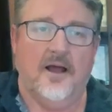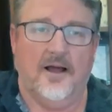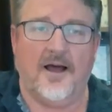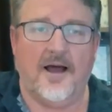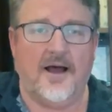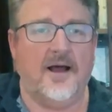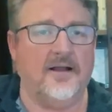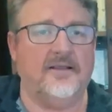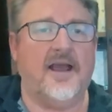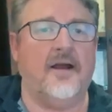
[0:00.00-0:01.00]

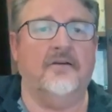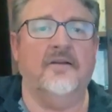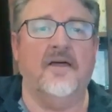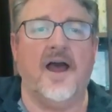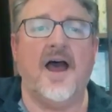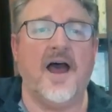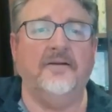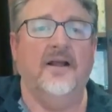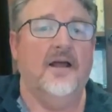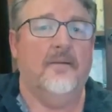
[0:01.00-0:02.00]
I carry that
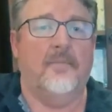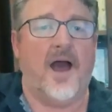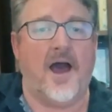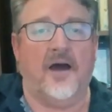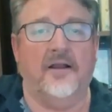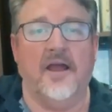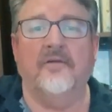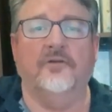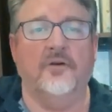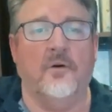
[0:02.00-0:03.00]
about
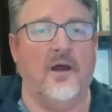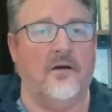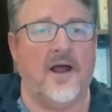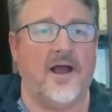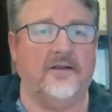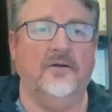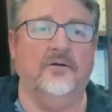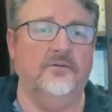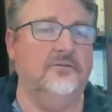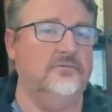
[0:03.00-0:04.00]
everywhere I
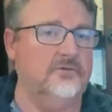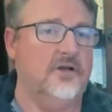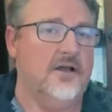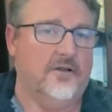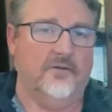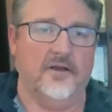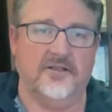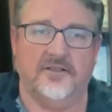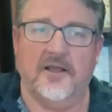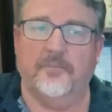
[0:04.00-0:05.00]
go. They
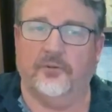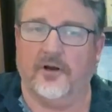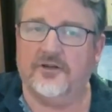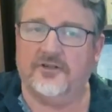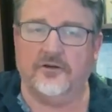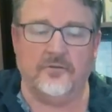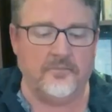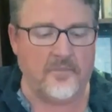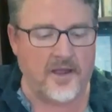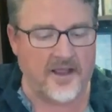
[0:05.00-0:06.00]
say pressure
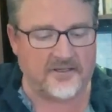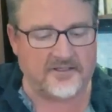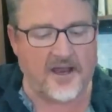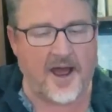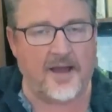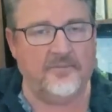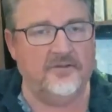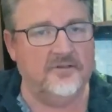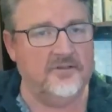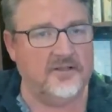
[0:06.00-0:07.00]
makes
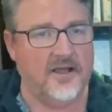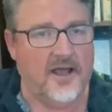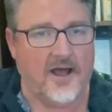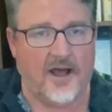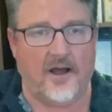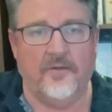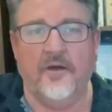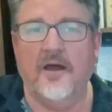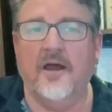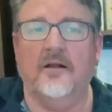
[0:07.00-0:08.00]
diamonds. How in
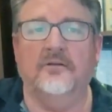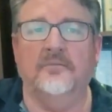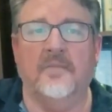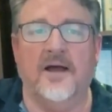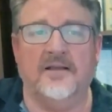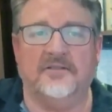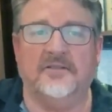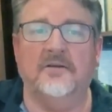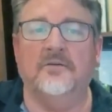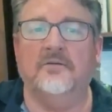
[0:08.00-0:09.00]
the hell am I
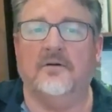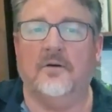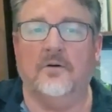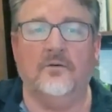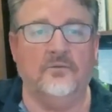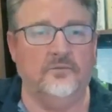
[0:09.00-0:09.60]
still cold?